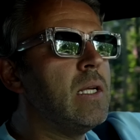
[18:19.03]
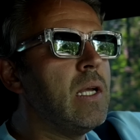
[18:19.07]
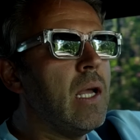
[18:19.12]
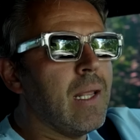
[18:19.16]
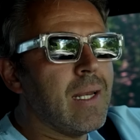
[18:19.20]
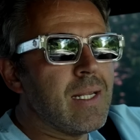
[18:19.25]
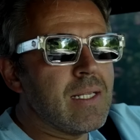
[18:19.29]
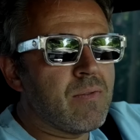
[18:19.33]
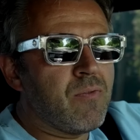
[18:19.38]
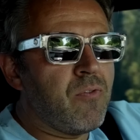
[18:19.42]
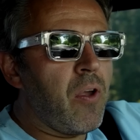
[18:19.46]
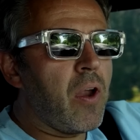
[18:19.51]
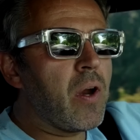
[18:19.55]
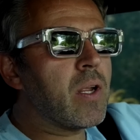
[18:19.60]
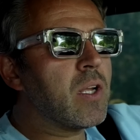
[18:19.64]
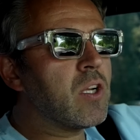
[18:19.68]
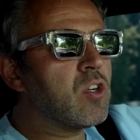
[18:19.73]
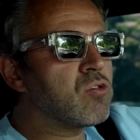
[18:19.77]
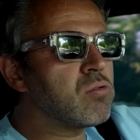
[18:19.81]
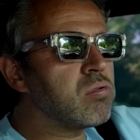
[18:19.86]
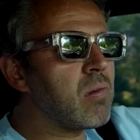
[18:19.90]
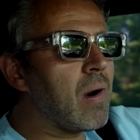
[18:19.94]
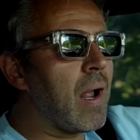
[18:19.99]
It is very
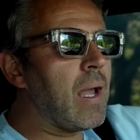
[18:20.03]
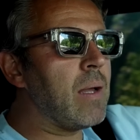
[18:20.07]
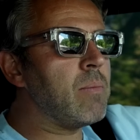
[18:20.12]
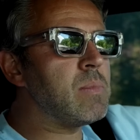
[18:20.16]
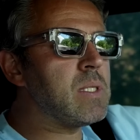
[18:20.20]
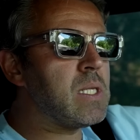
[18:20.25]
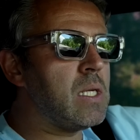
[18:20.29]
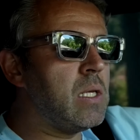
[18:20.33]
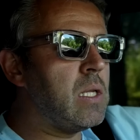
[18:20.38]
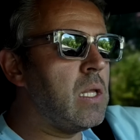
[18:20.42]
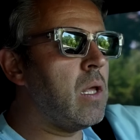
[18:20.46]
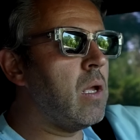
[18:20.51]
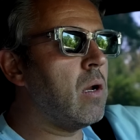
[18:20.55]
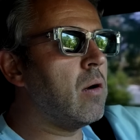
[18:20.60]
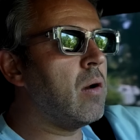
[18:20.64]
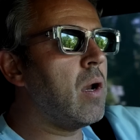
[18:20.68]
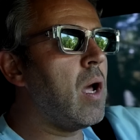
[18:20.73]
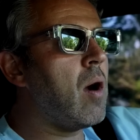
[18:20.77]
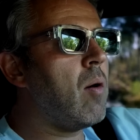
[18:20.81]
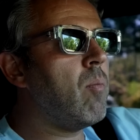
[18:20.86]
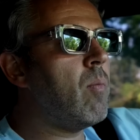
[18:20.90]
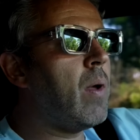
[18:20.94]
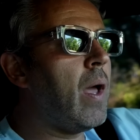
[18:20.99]
cramped in here.
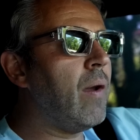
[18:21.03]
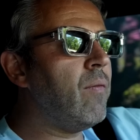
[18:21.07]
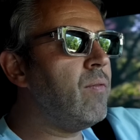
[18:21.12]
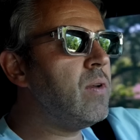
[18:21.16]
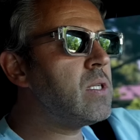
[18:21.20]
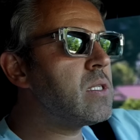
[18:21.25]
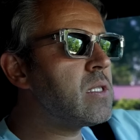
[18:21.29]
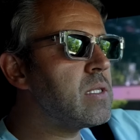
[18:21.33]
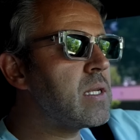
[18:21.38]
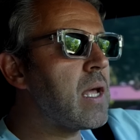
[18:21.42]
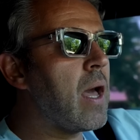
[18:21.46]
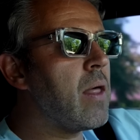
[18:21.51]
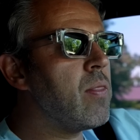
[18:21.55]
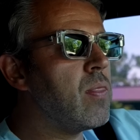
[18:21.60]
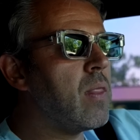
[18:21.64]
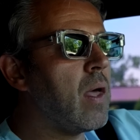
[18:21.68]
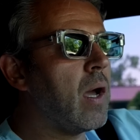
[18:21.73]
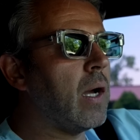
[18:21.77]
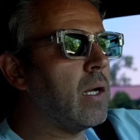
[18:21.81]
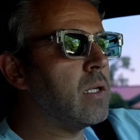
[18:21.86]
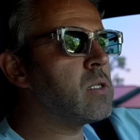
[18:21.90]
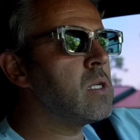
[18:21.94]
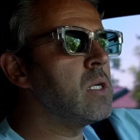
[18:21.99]
Now, having said
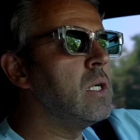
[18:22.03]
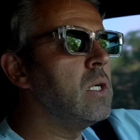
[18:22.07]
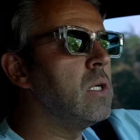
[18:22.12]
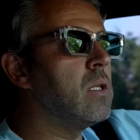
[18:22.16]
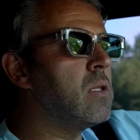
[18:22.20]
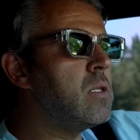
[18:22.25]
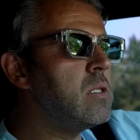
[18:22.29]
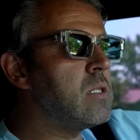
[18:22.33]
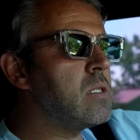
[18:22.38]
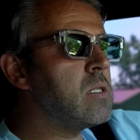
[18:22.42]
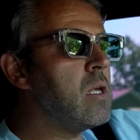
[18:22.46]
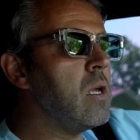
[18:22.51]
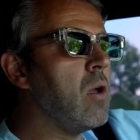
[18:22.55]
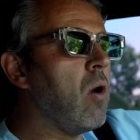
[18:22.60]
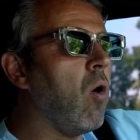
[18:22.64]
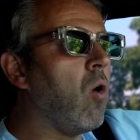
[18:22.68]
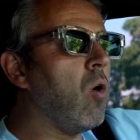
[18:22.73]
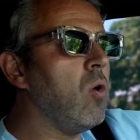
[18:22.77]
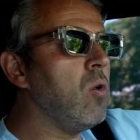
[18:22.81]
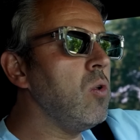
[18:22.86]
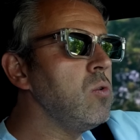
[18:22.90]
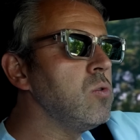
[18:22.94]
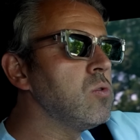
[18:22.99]
that, this is the
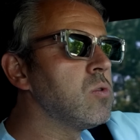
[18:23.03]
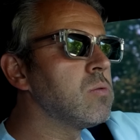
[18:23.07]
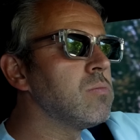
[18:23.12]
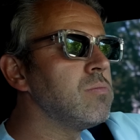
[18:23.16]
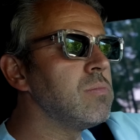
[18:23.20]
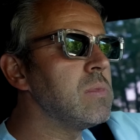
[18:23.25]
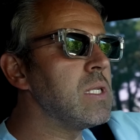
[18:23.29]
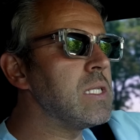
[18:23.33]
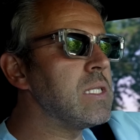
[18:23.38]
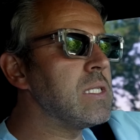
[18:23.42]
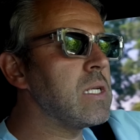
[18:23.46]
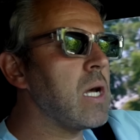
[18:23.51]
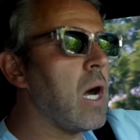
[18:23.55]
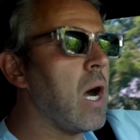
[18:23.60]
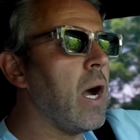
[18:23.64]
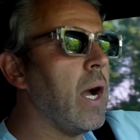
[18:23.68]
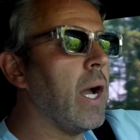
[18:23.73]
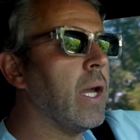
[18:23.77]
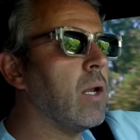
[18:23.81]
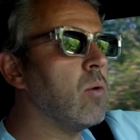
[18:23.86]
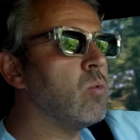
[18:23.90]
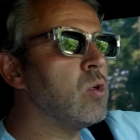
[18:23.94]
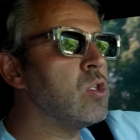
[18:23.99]
old
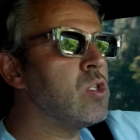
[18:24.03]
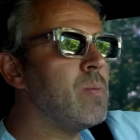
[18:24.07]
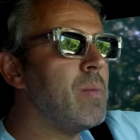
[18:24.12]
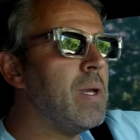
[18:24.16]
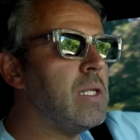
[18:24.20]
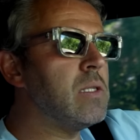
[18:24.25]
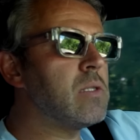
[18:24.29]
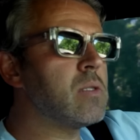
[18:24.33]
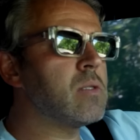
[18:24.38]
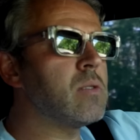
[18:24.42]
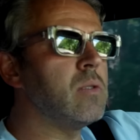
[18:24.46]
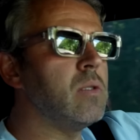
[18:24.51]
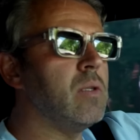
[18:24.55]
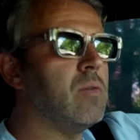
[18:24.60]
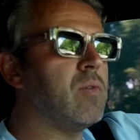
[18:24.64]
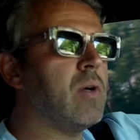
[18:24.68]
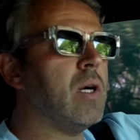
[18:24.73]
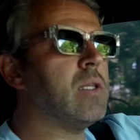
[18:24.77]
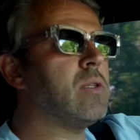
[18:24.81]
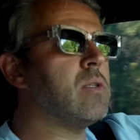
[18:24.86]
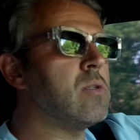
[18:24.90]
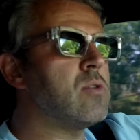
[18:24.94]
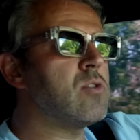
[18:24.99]
design, which means you've
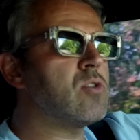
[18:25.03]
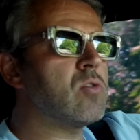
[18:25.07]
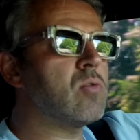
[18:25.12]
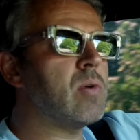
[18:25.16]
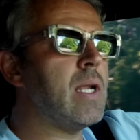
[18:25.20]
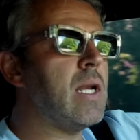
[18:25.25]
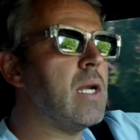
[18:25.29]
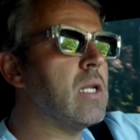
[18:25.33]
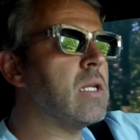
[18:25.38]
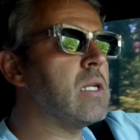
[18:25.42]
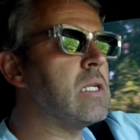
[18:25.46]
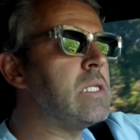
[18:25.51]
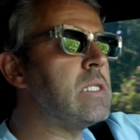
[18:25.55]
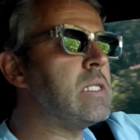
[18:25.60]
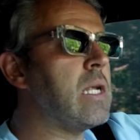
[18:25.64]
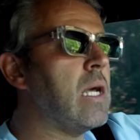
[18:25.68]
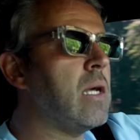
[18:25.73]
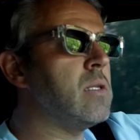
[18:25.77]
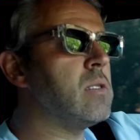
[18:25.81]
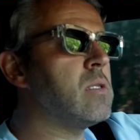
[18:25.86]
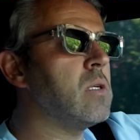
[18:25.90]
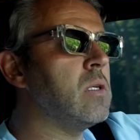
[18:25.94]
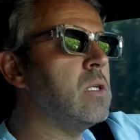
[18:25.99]
got the screen in the
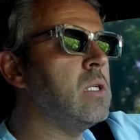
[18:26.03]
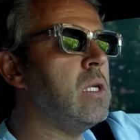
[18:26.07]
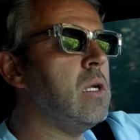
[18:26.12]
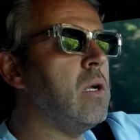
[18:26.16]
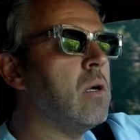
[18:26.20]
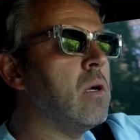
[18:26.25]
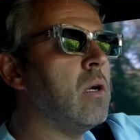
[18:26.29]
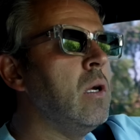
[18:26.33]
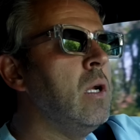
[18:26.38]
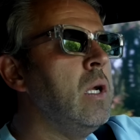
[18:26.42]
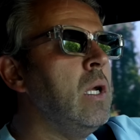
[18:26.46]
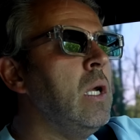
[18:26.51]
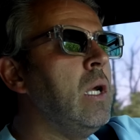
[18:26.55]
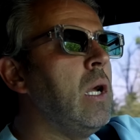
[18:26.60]
center here,